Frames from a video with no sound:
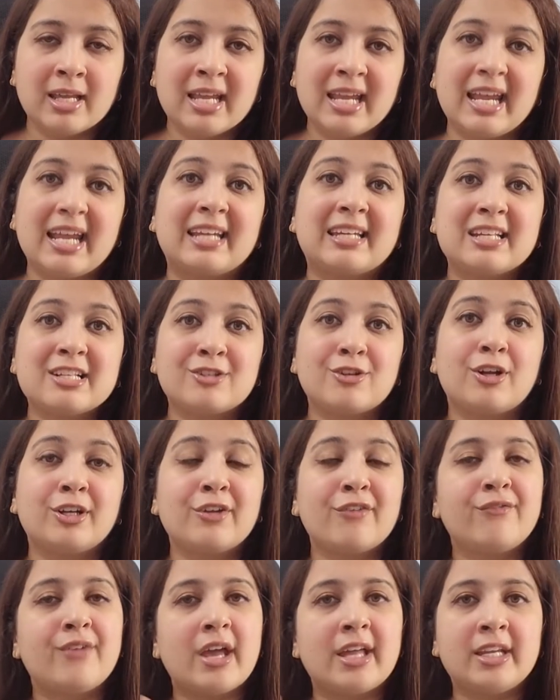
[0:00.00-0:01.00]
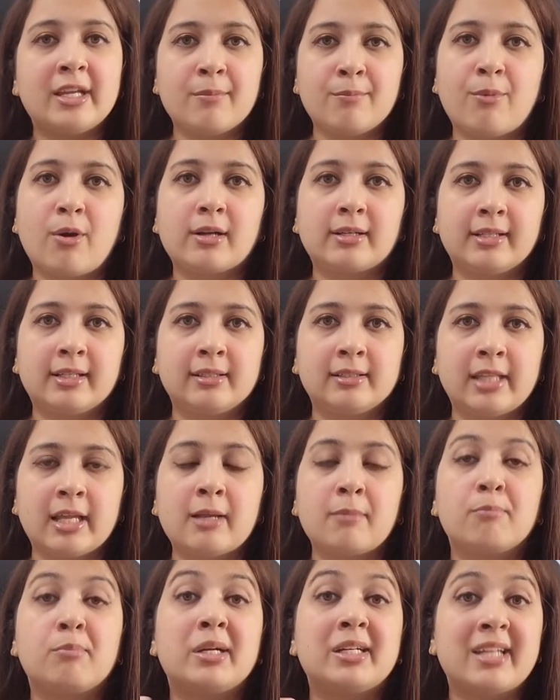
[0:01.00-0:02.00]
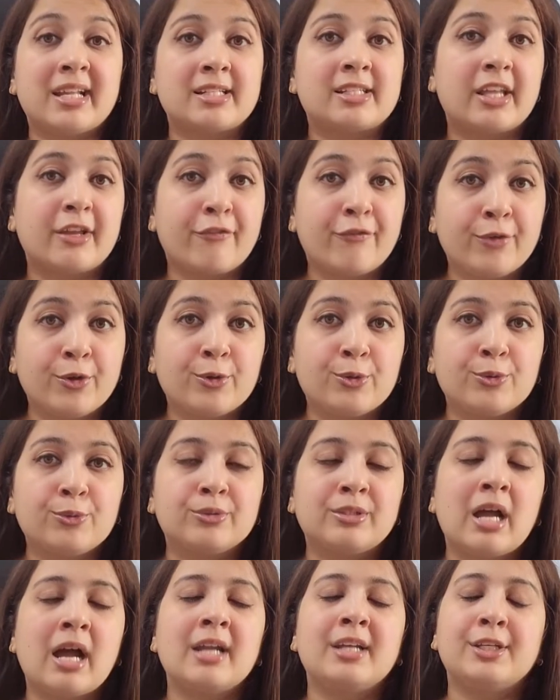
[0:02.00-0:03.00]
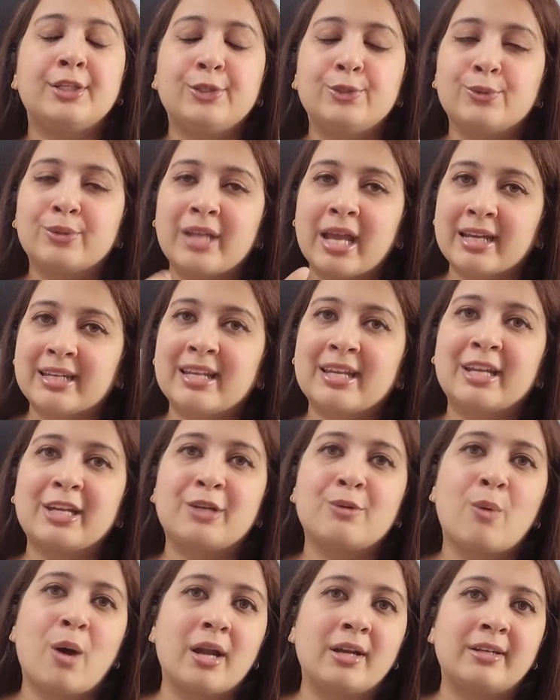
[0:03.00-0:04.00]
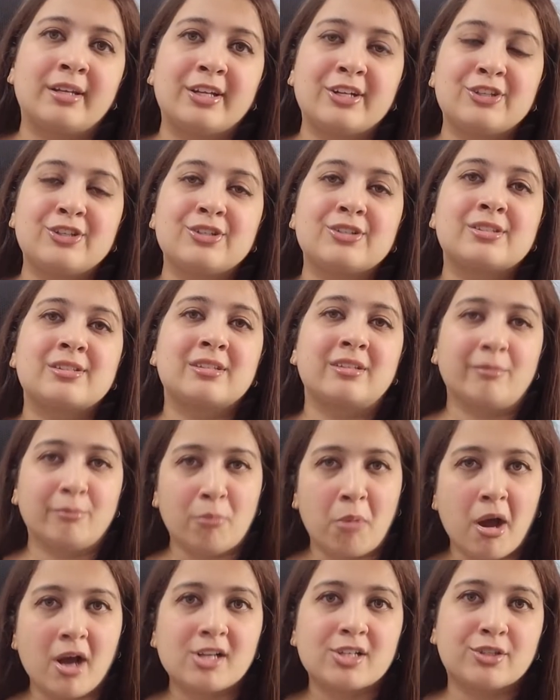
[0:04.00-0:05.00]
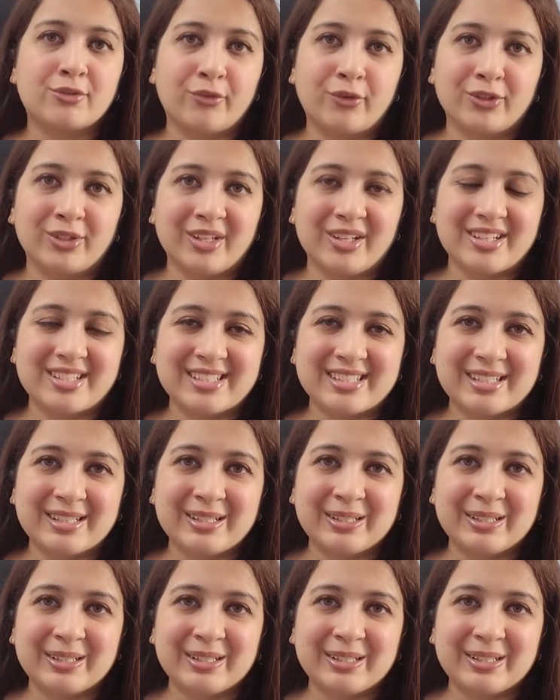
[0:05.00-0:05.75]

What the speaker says: It is not a very important thing, but yes, if you do that, you get an advantageous marks for this.